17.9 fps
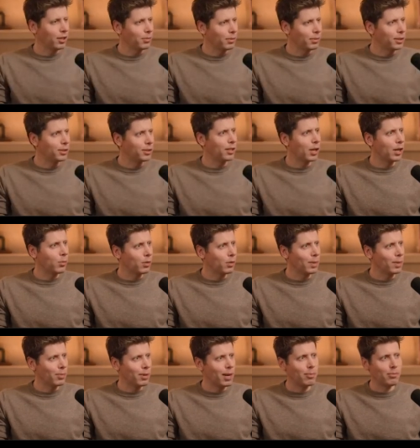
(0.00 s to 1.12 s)
going to be good. There will
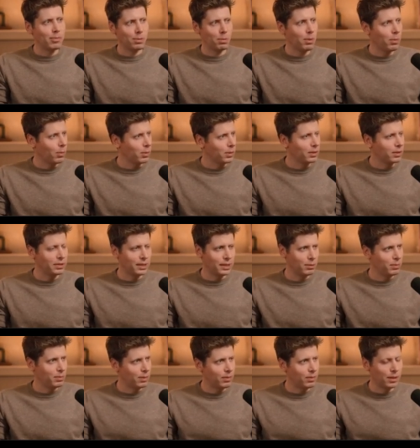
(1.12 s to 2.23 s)
be problems. People will develop
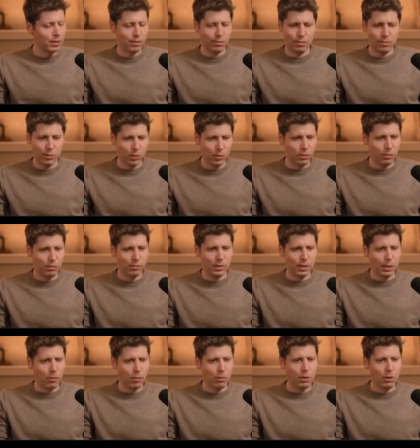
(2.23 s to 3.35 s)
these sort of
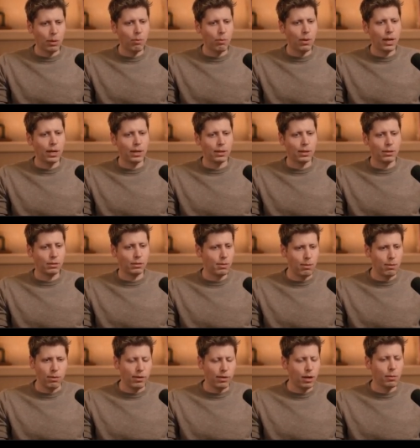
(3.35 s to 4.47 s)
somewhat problematic or
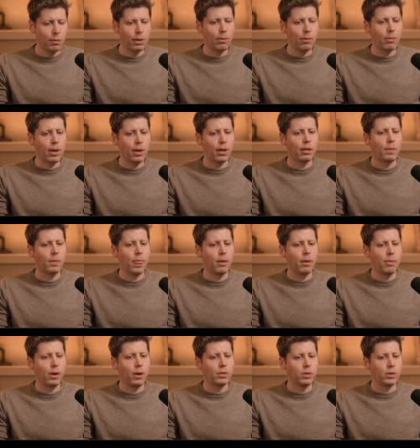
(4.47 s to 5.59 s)
maybe very problematic
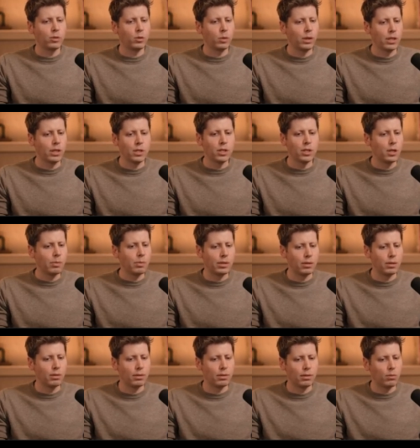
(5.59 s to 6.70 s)
parasocial relationships,
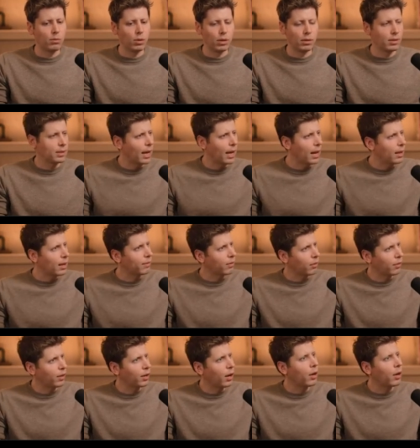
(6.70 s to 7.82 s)
and society will have to
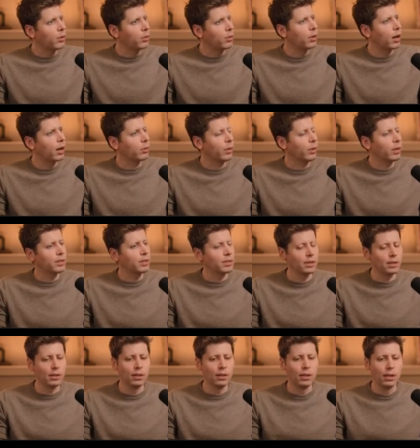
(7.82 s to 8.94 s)
figure out new guardrails,
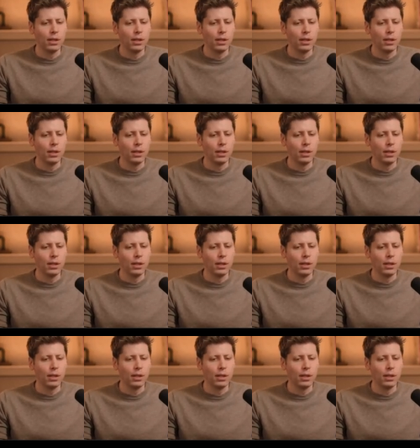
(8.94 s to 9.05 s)
and